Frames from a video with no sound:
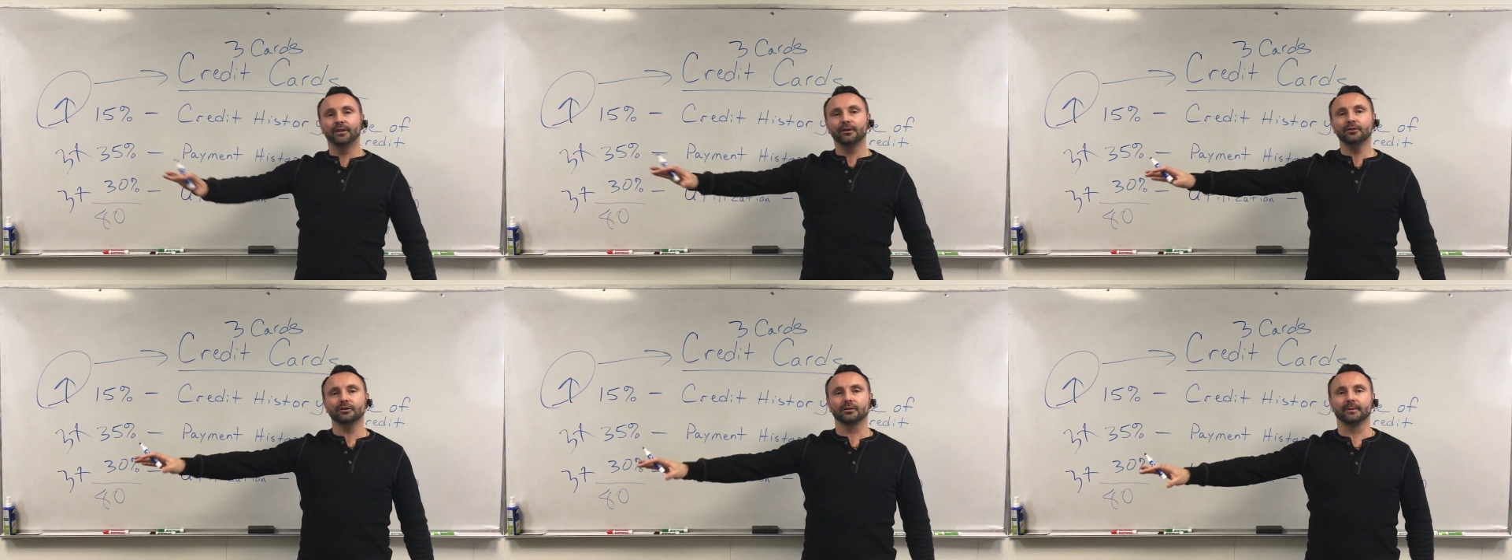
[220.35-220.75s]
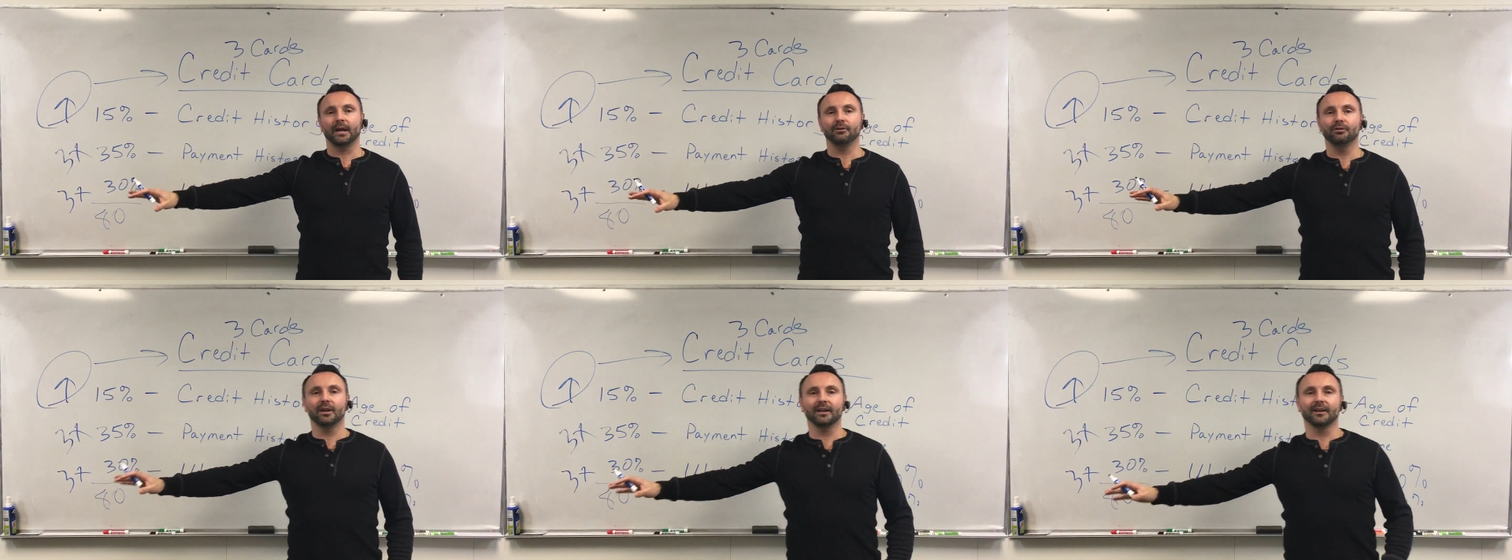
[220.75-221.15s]
years from now
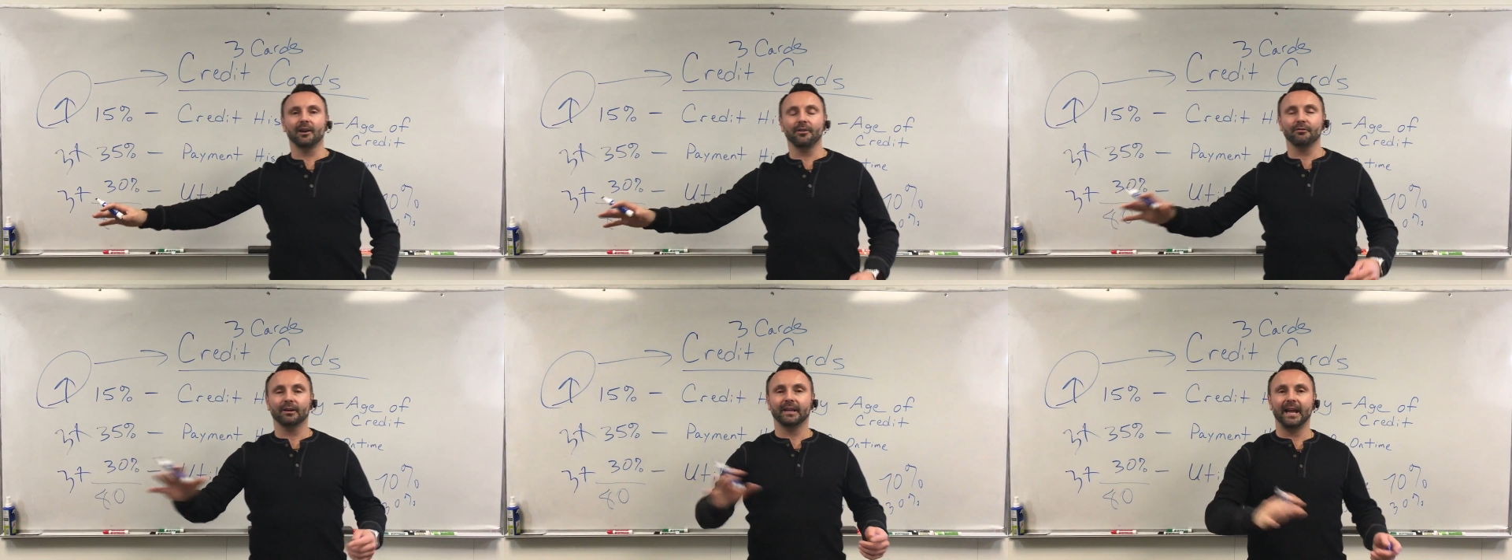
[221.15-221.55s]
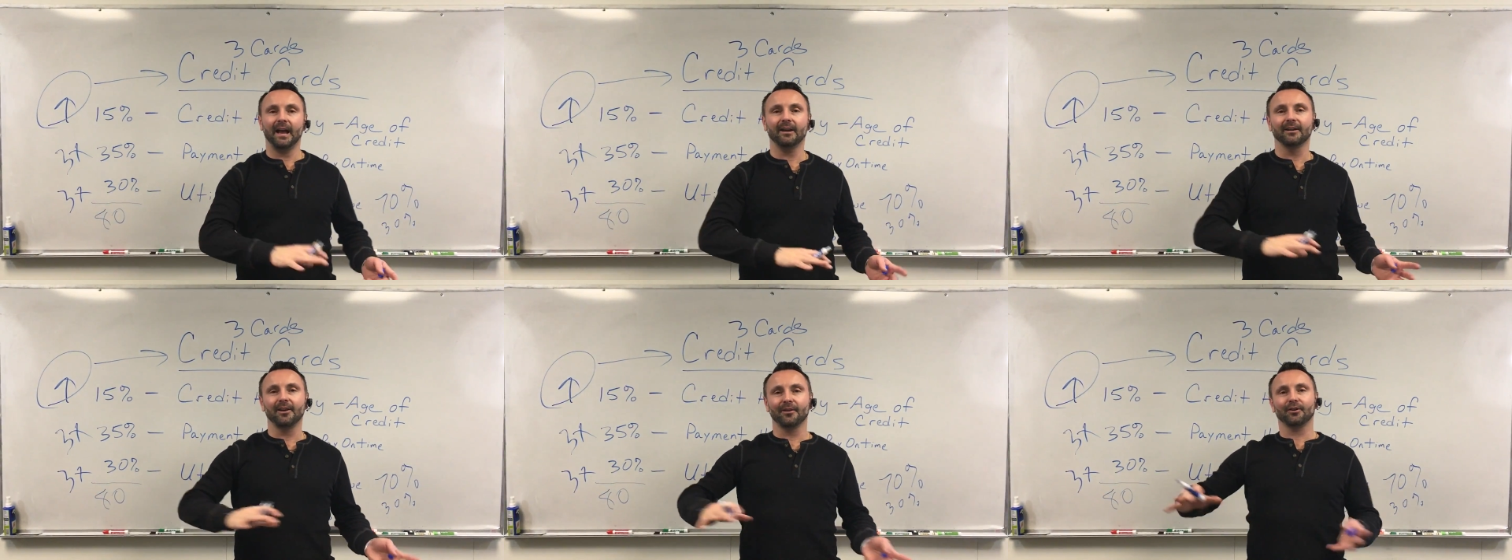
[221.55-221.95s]
you get another
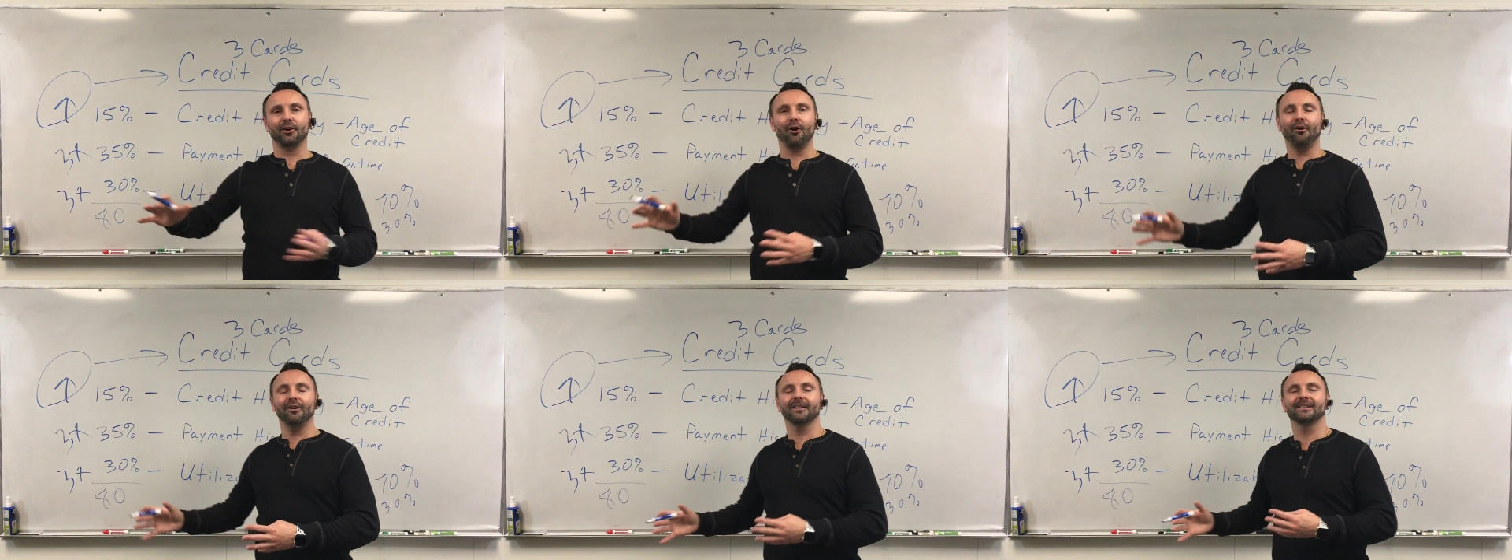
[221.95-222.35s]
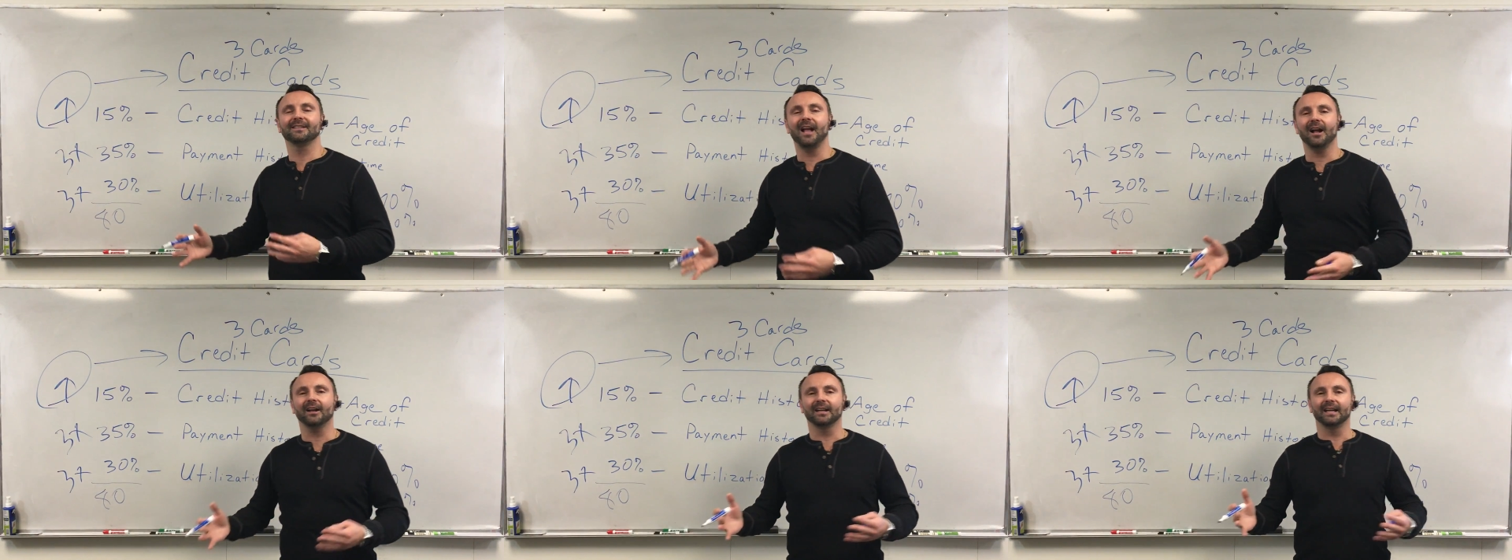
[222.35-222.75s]
account, another card, it's
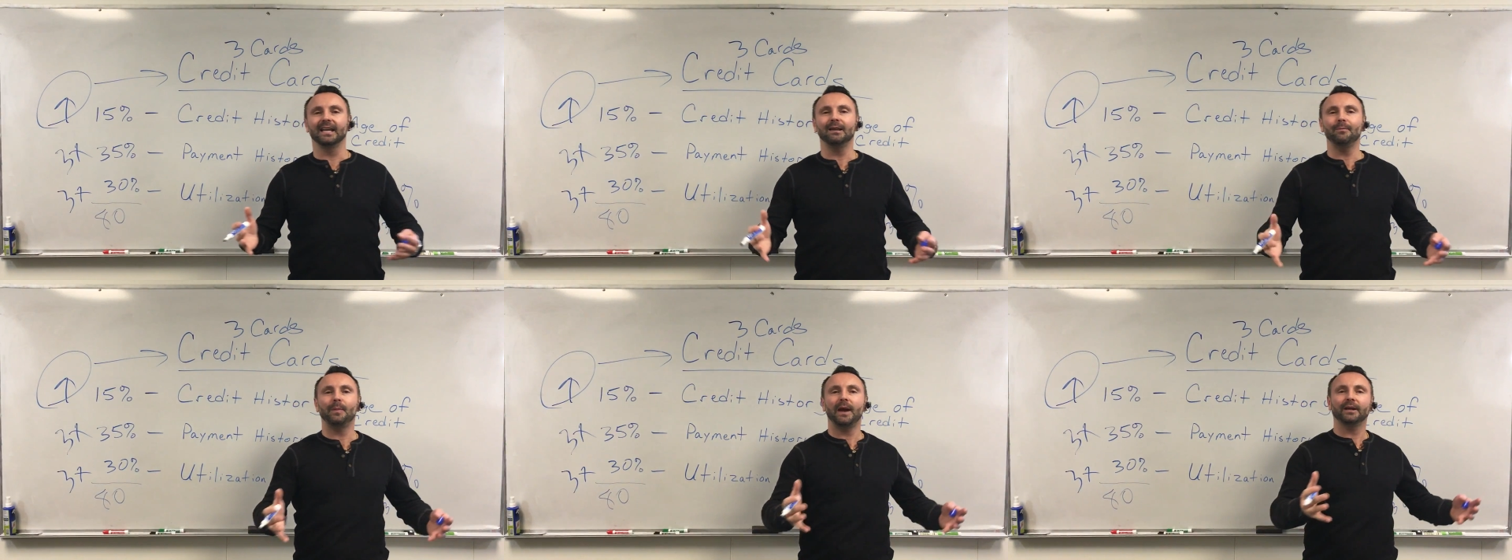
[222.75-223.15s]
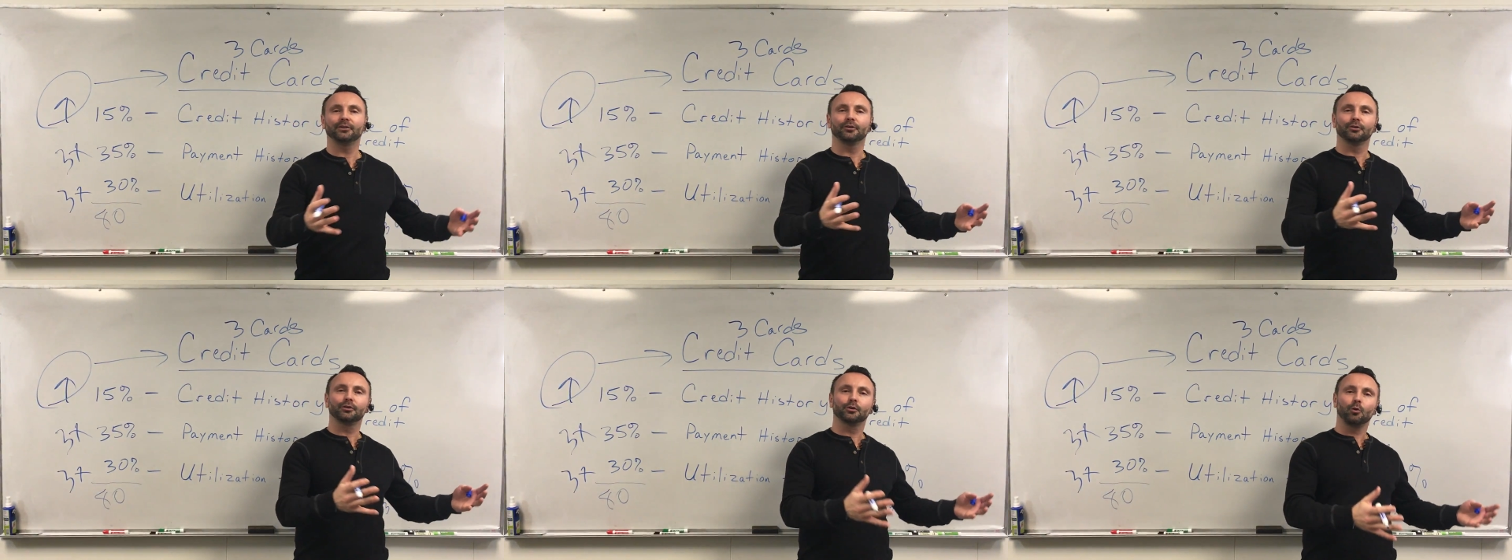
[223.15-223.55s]
not going to impact
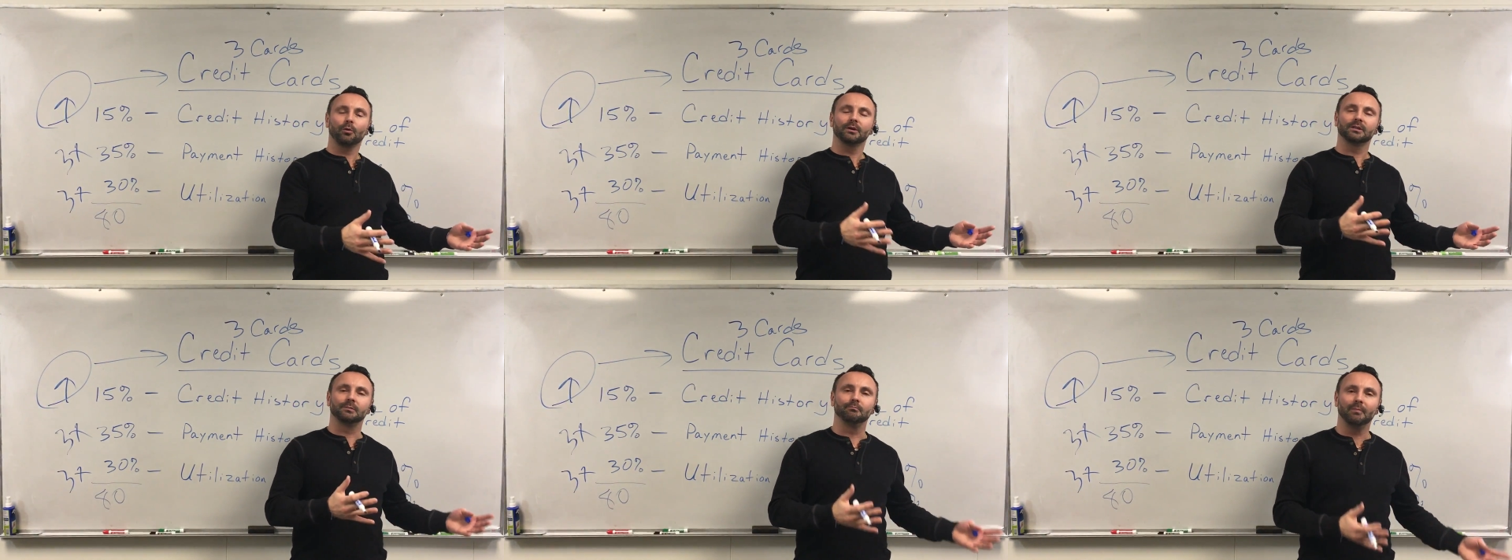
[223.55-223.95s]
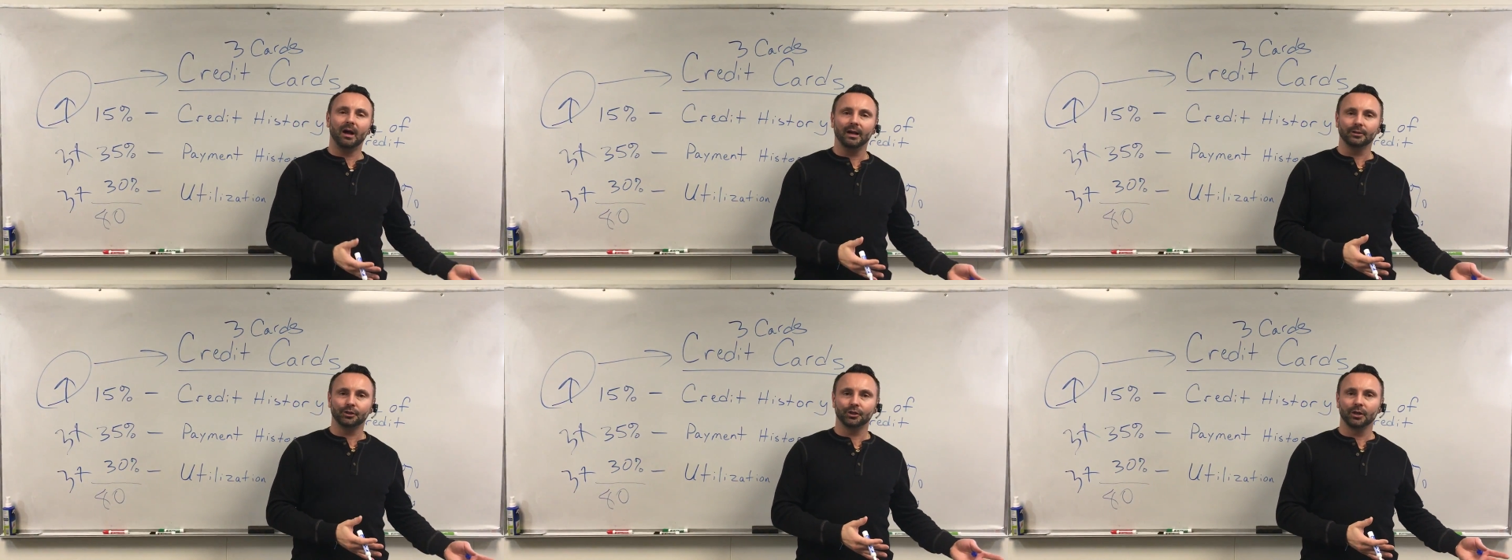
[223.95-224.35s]
your score as
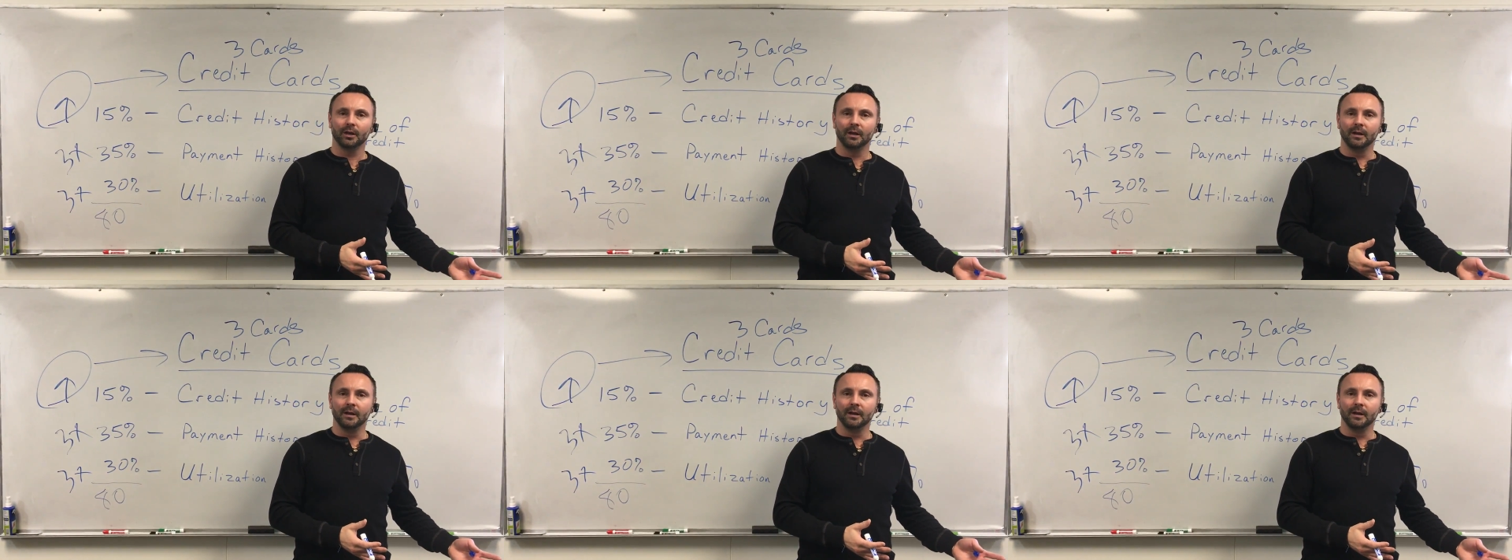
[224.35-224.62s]
much